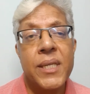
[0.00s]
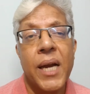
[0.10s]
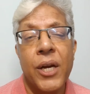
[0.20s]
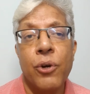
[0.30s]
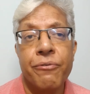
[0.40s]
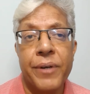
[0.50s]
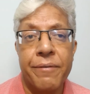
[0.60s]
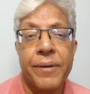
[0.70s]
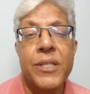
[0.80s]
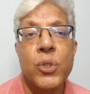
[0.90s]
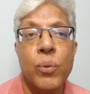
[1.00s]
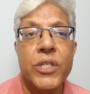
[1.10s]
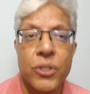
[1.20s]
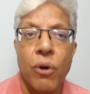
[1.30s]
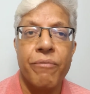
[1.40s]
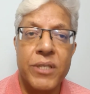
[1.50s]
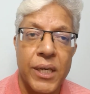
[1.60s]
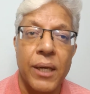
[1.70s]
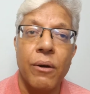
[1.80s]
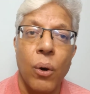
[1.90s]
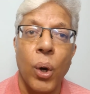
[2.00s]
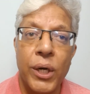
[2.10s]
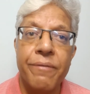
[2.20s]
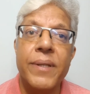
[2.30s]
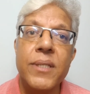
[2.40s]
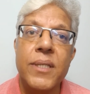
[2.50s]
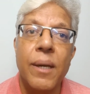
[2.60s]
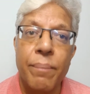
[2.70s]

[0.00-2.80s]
the kind of defense which is, obviously all defenses are